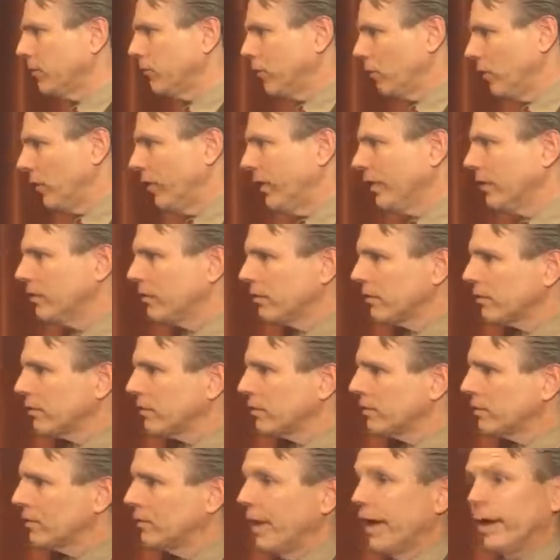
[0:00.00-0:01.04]
choice.
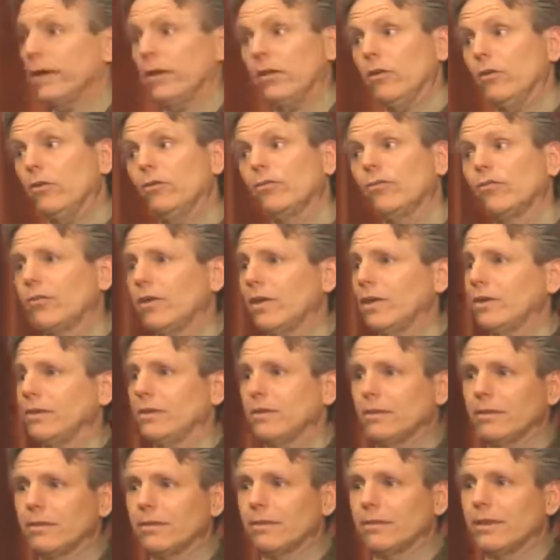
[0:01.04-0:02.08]
It's not a huge
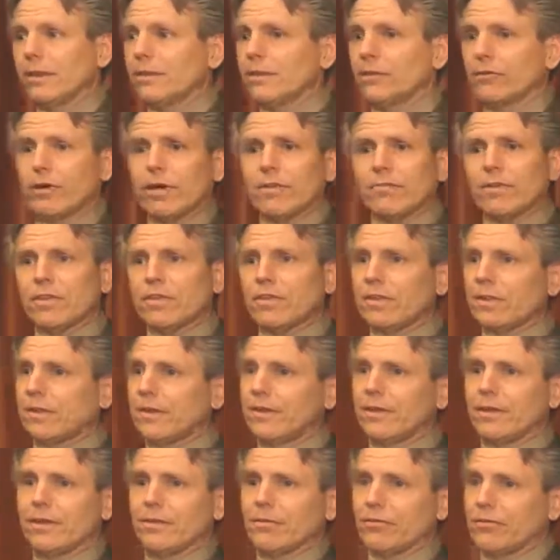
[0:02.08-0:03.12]
deal. It's not the gravest sin
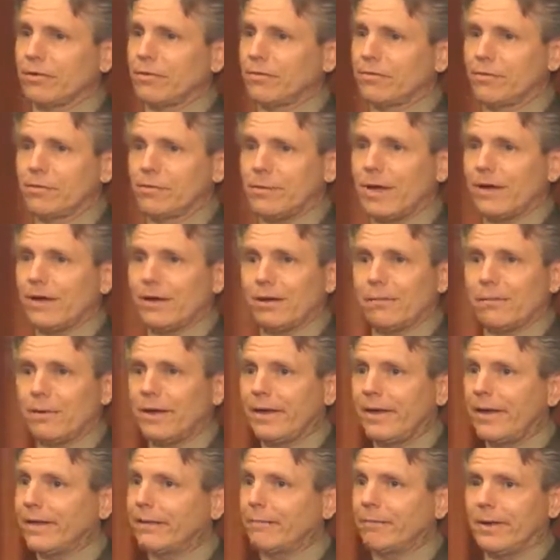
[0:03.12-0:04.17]
in the history of humanity
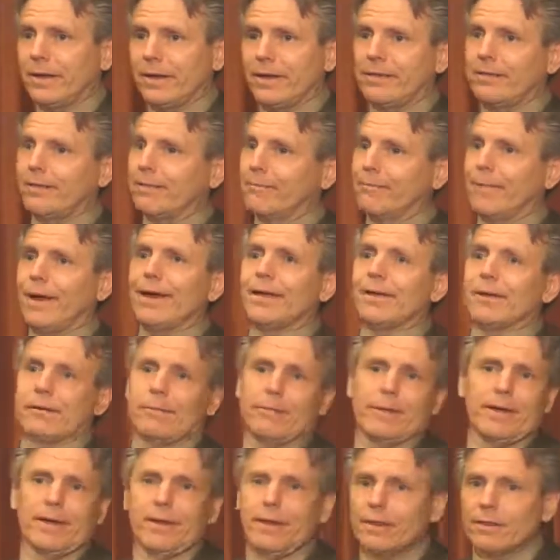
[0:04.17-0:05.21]
by any means. It's minor
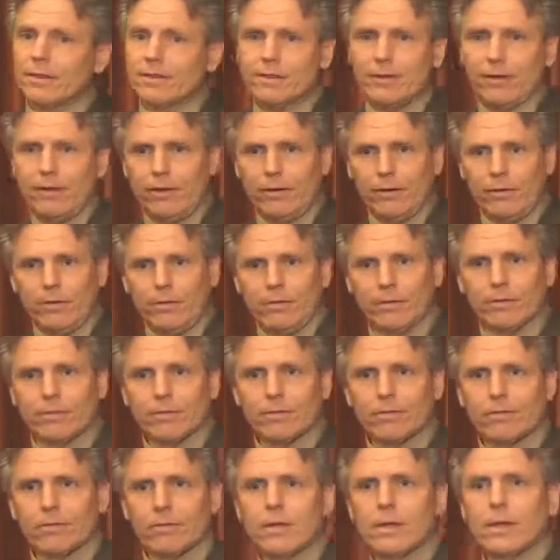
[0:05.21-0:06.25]
by any standards.
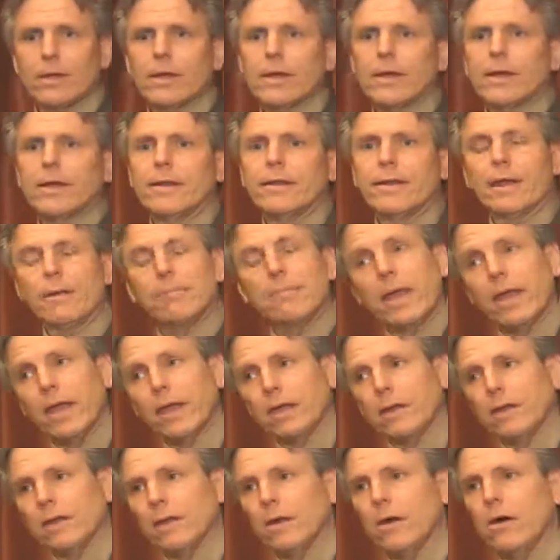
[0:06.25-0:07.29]
They
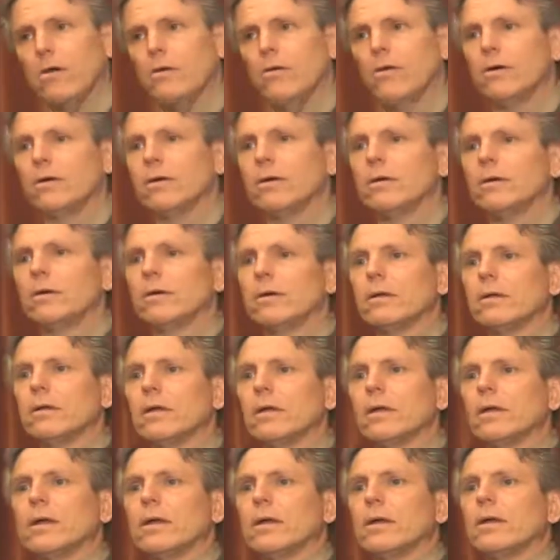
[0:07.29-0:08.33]
make it, though.
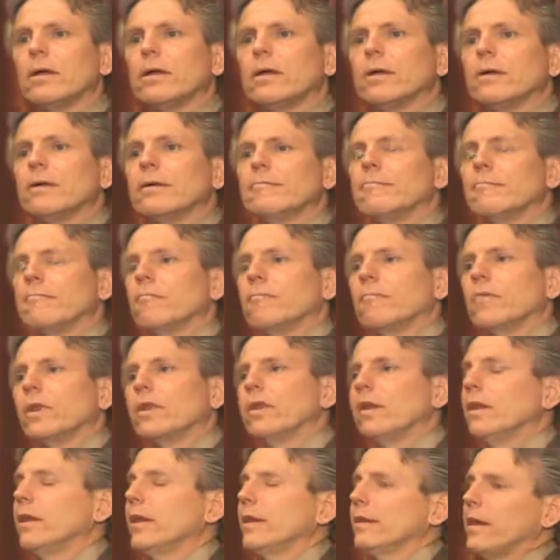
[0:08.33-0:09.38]
We
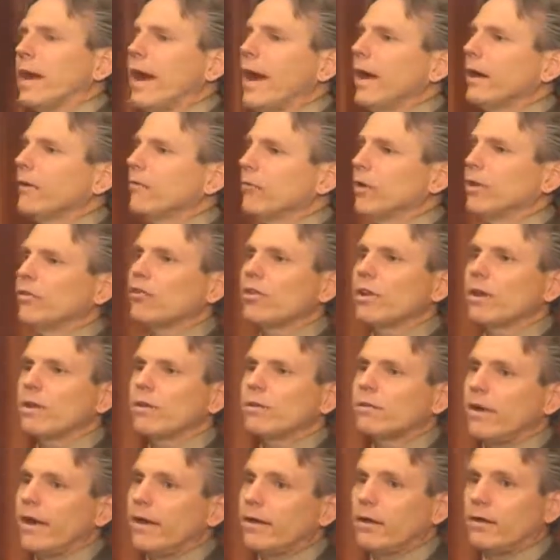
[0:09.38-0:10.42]
see that God originally
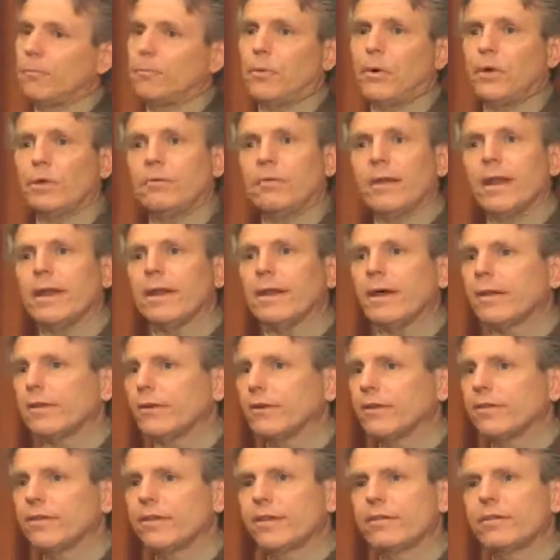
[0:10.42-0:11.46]
intended to put man on
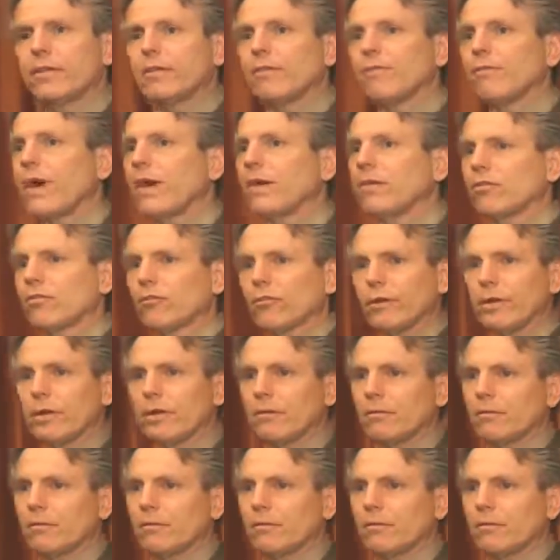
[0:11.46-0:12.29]
earth as his vicegerent.